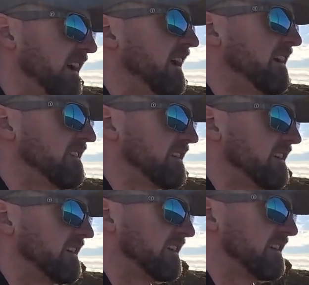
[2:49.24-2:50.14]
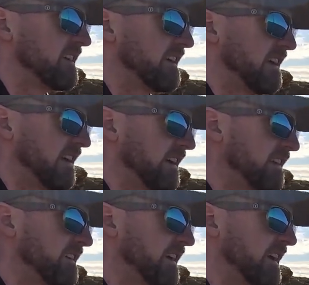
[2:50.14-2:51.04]
Easy,
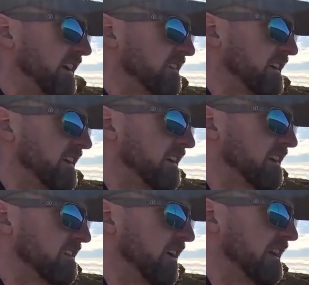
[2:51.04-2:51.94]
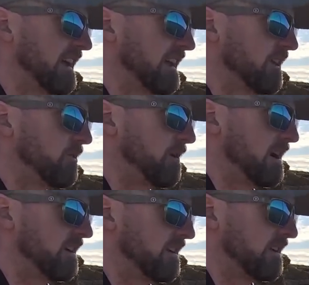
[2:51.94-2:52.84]
easy, easy. It's only a little
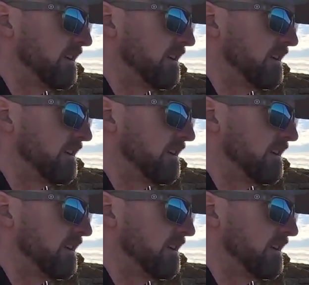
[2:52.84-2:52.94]
one.